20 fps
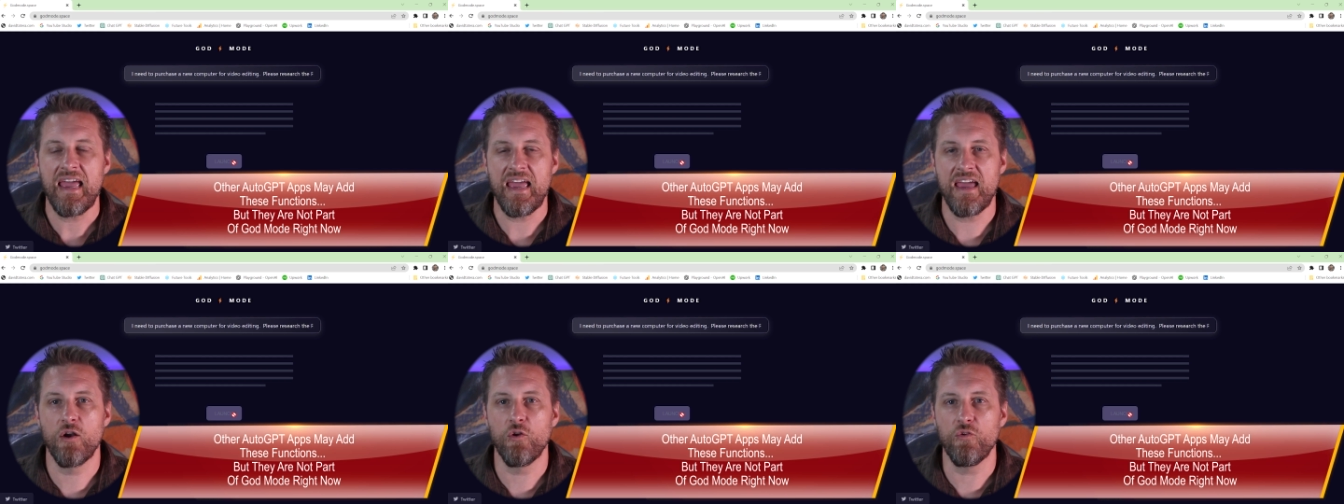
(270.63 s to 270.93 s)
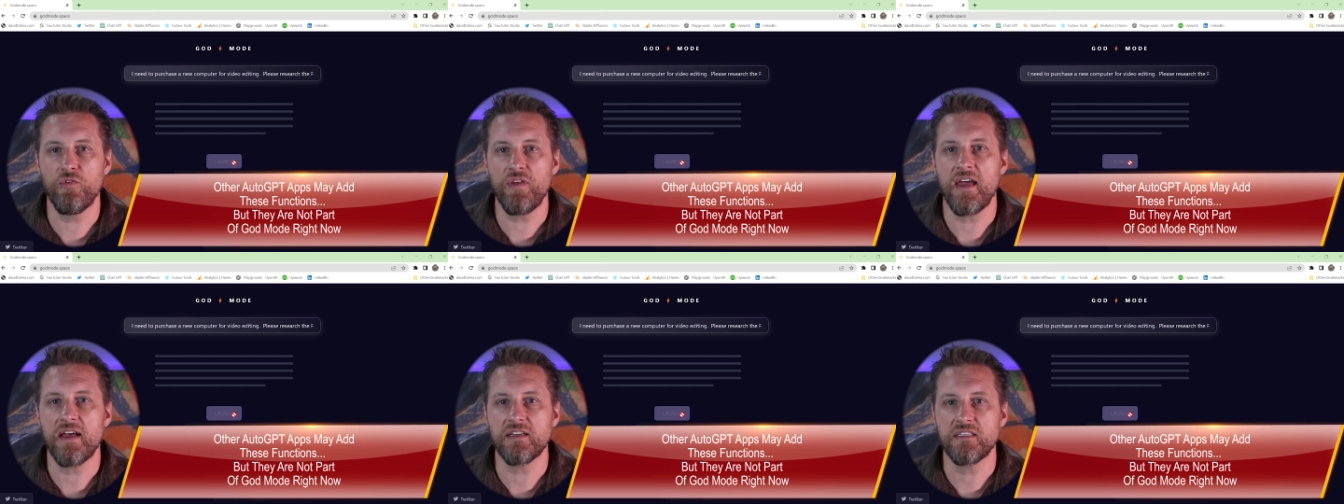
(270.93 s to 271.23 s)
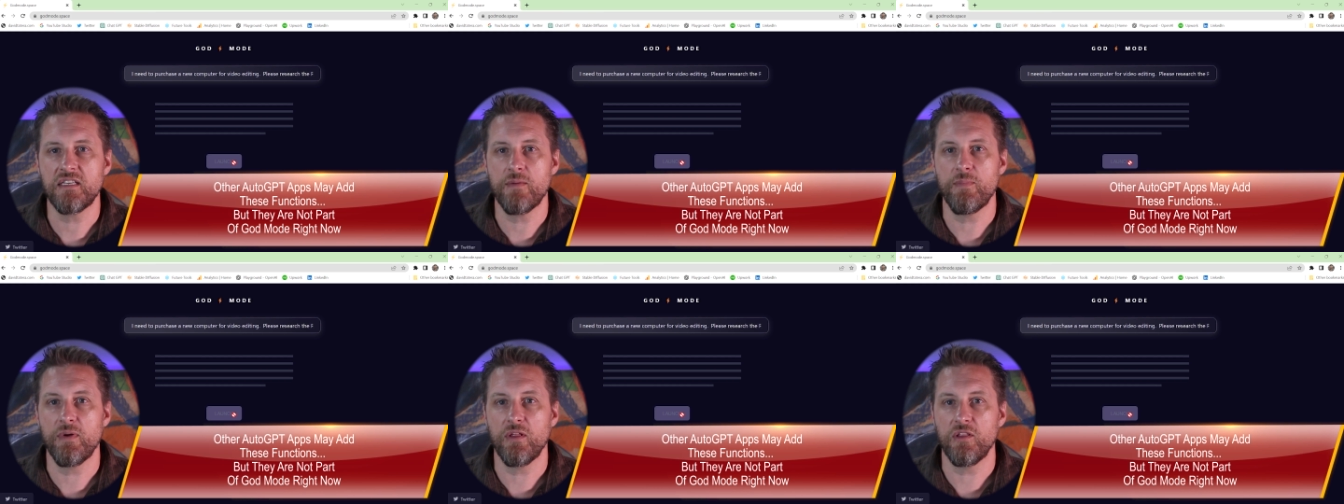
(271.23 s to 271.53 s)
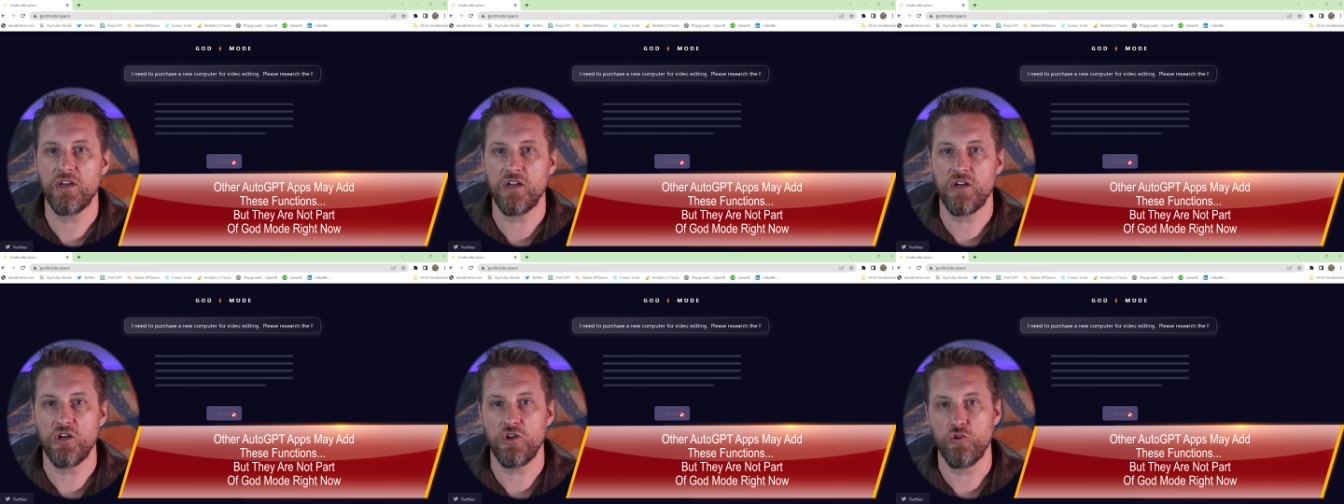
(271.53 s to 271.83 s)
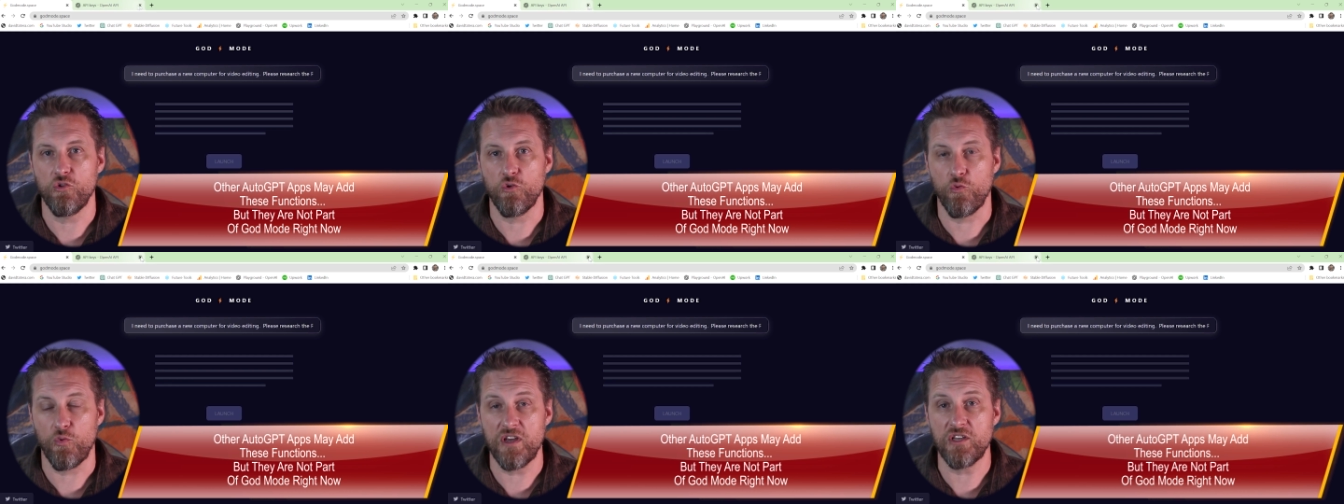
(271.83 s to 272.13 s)
It only has the ability to
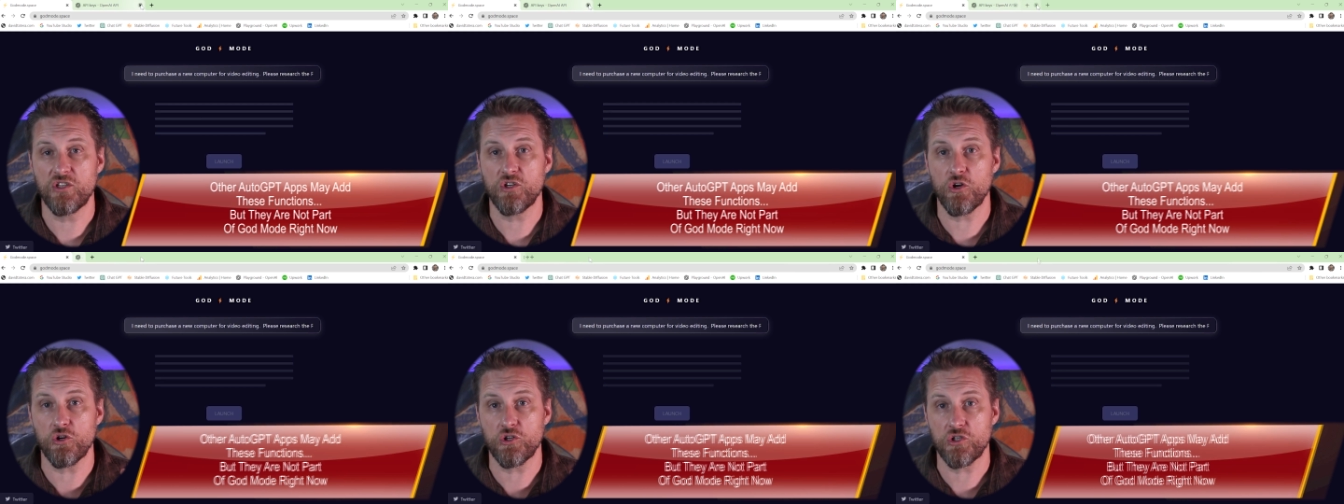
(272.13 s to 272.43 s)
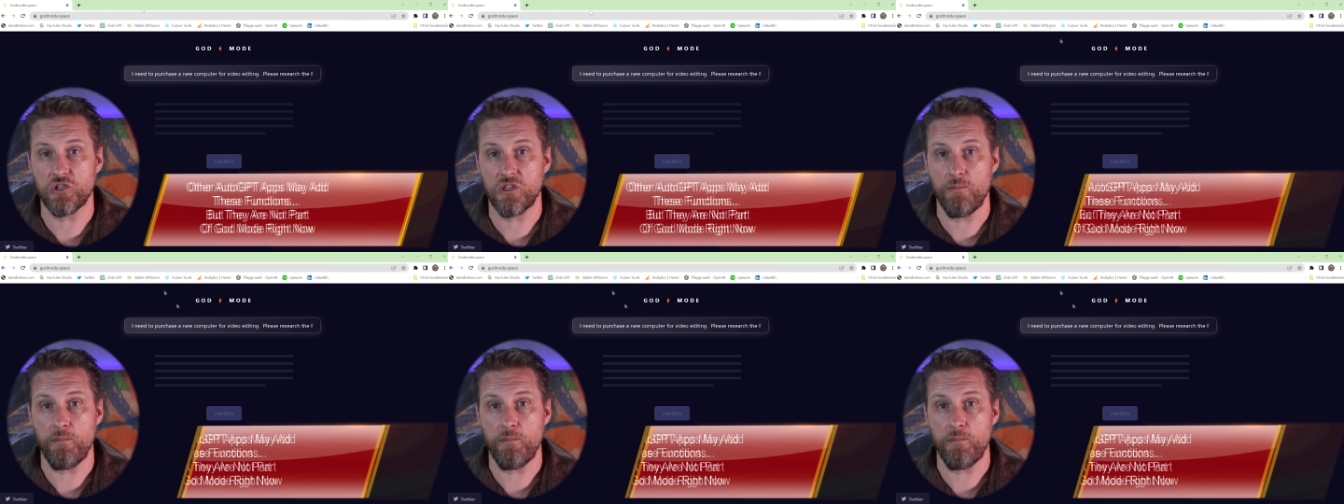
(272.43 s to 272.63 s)
do the research,